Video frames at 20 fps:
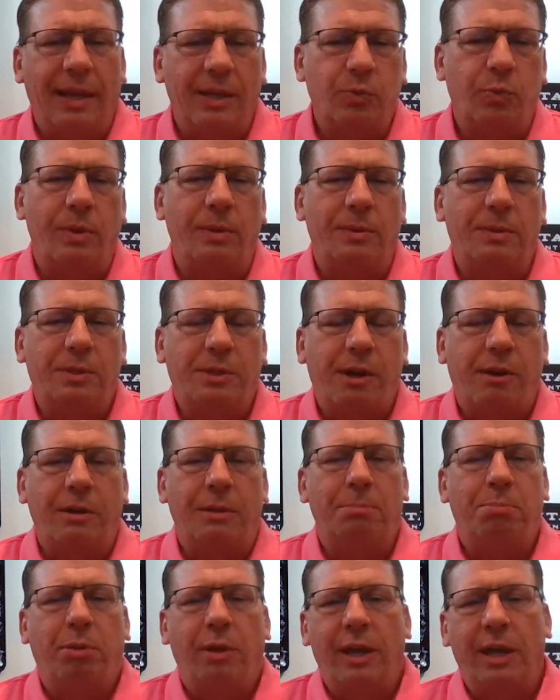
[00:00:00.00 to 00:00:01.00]
we started
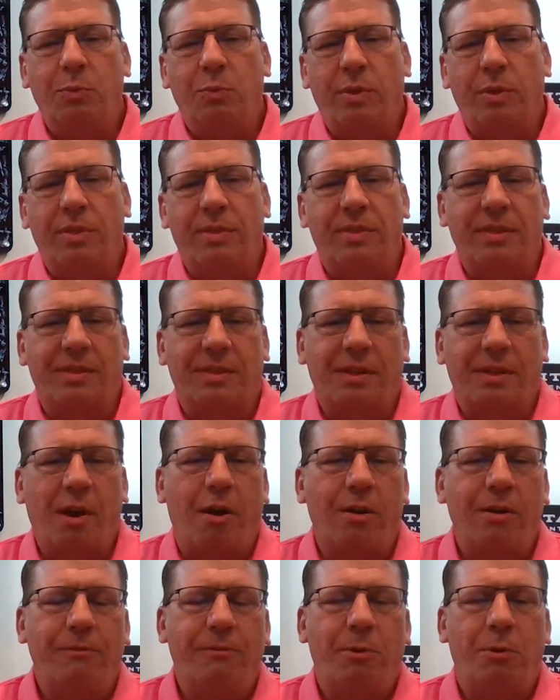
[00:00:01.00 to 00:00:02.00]
playing with
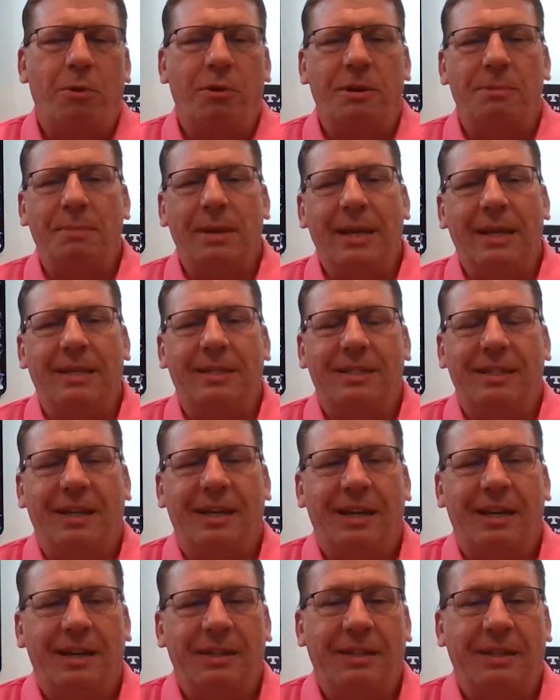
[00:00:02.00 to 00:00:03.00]
carnivore and meat,
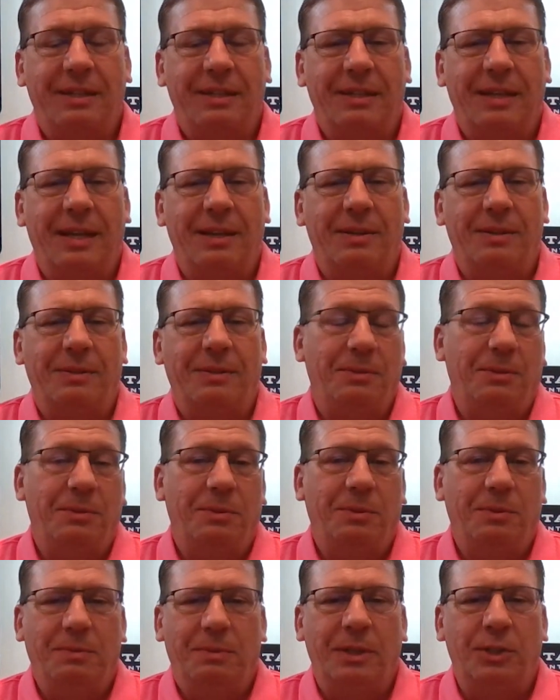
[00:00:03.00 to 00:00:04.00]
uh, it
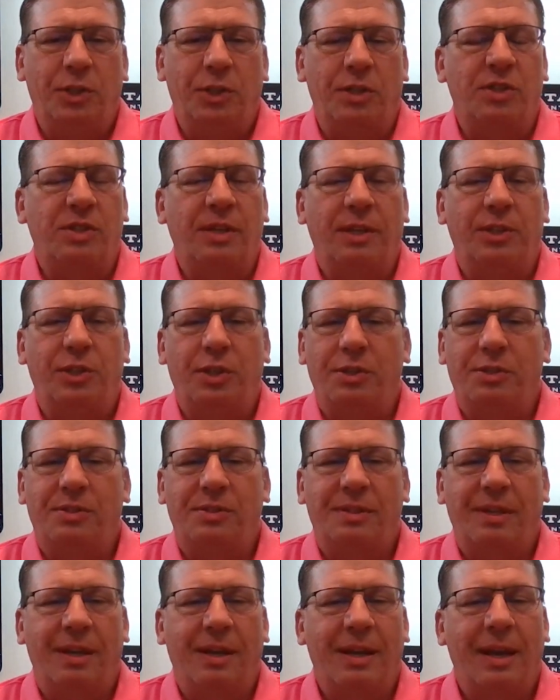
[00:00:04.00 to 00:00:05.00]
it just it just
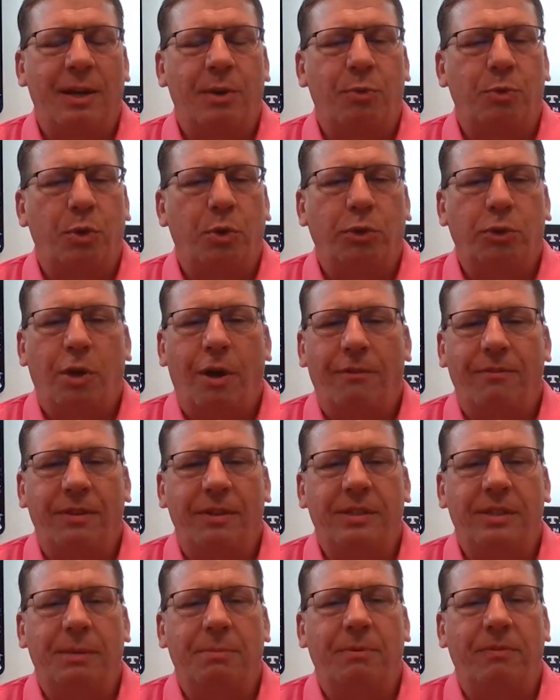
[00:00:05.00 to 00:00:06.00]
uh, kind of rolled off the
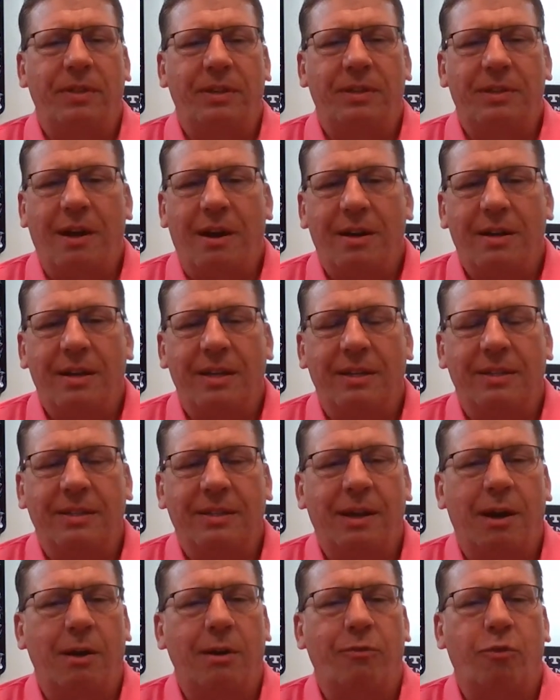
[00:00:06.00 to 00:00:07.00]
tip of the tongue, and
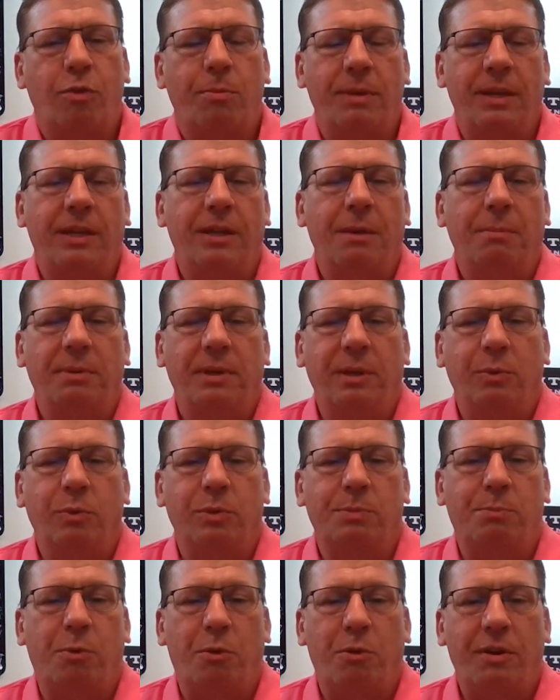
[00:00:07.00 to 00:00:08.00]
Carnivore Meat Company was
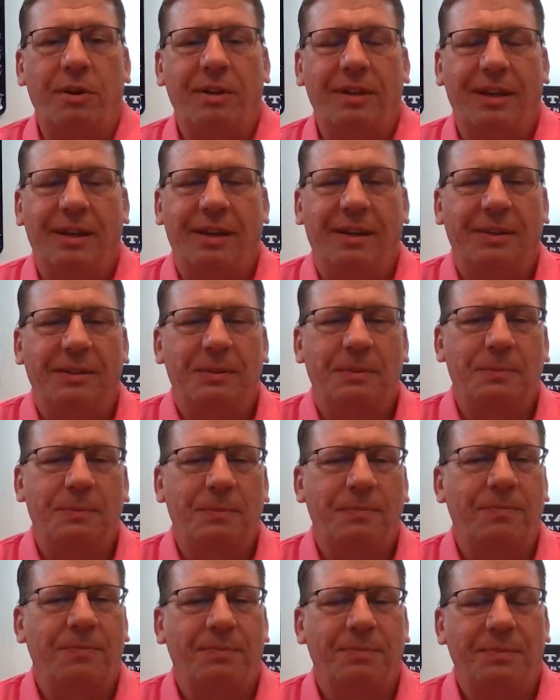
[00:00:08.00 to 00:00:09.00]
born. Uh,
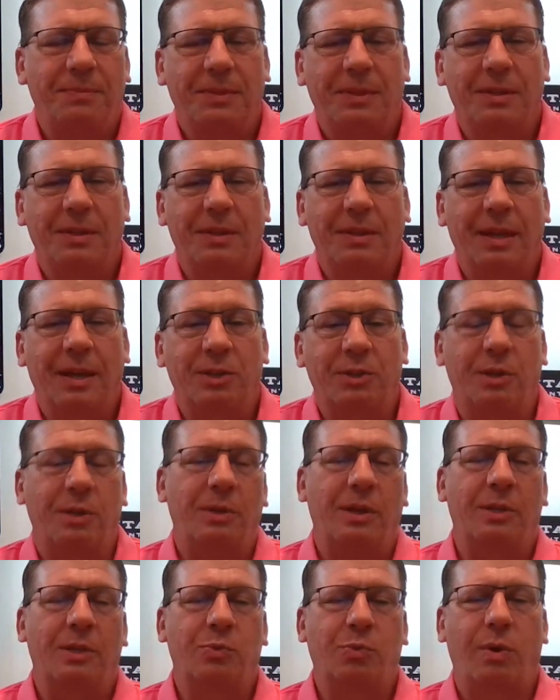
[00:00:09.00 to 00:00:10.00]
actually,
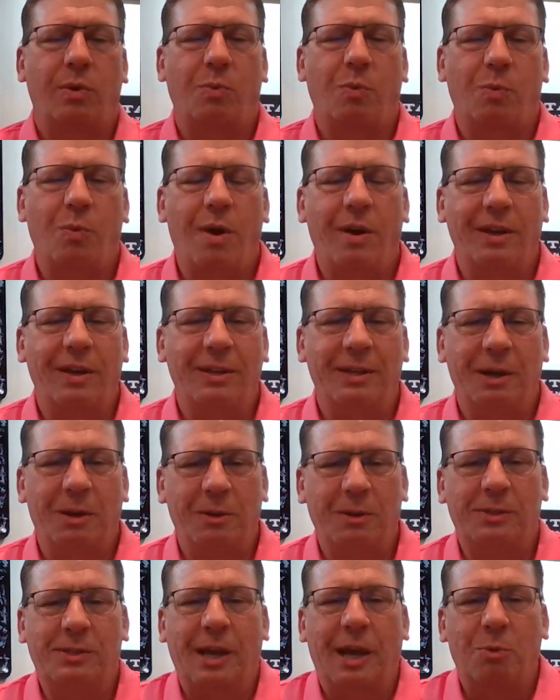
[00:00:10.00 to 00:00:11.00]
as we were walking down a
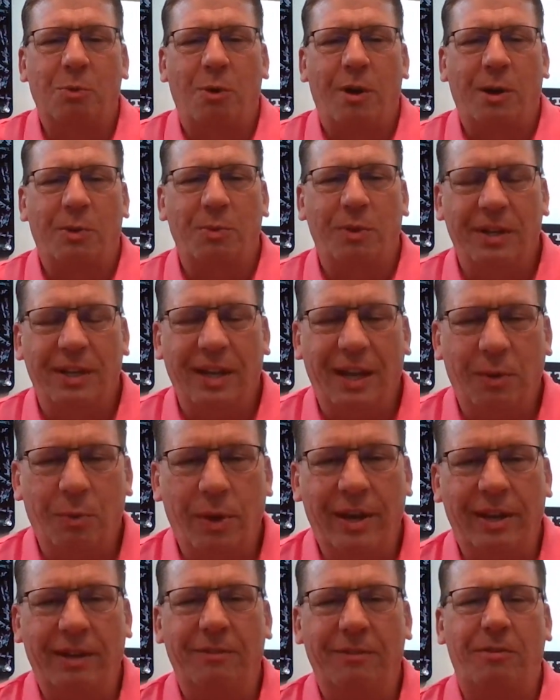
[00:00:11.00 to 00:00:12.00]
sidewalk one day,
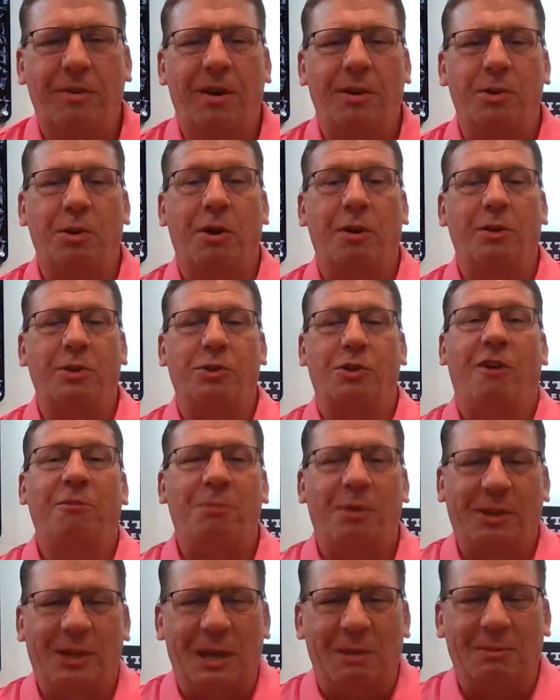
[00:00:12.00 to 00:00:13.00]
waiting for our daughter's
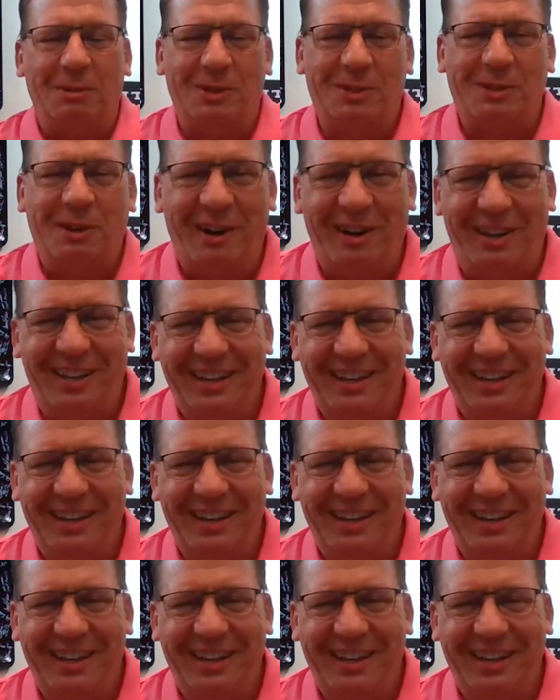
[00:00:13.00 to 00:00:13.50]
softball game to start,